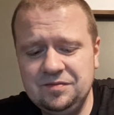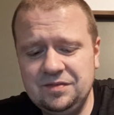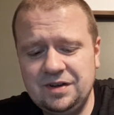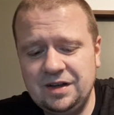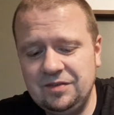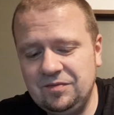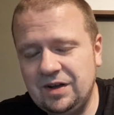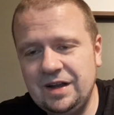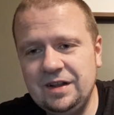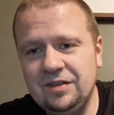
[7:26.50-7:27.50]
I
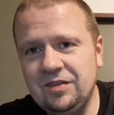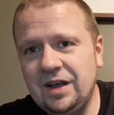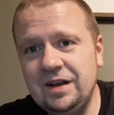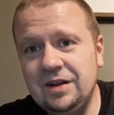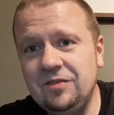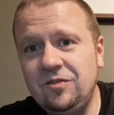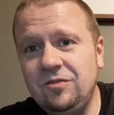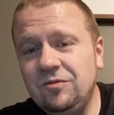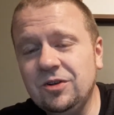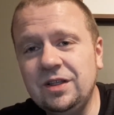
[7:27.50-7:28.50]
didn't
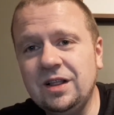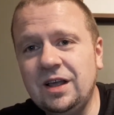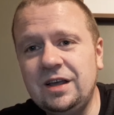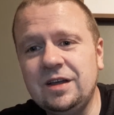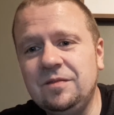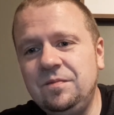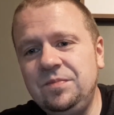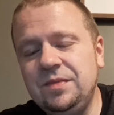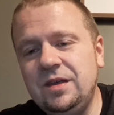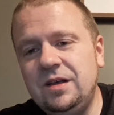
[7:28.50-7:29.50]
really like it,
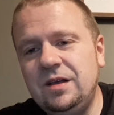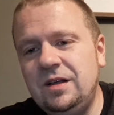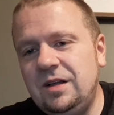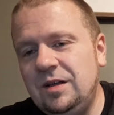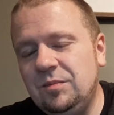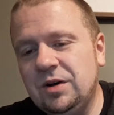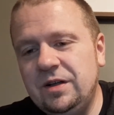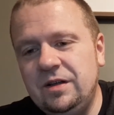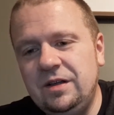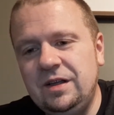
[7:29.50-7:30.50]
but
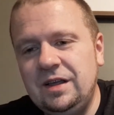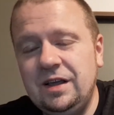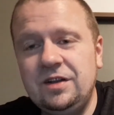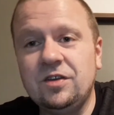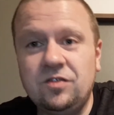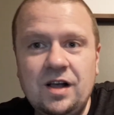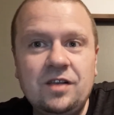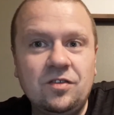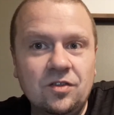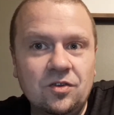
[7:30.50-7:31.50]
it does
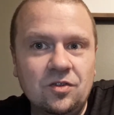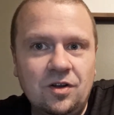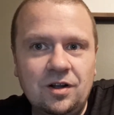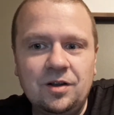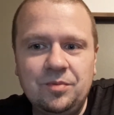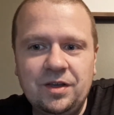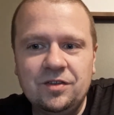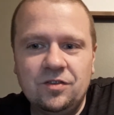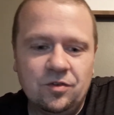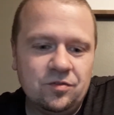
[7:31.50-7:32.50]
last a little longer
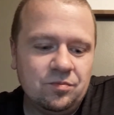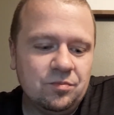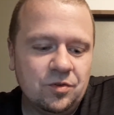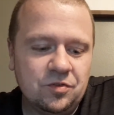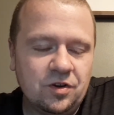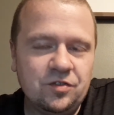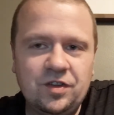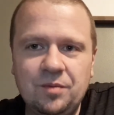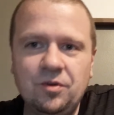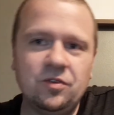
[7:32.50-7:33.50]
because those harsh
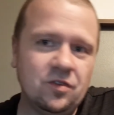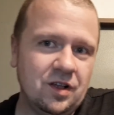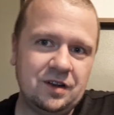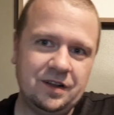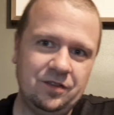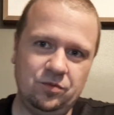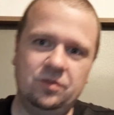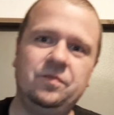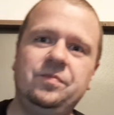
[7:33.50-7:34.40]
chemicals a lot of times will,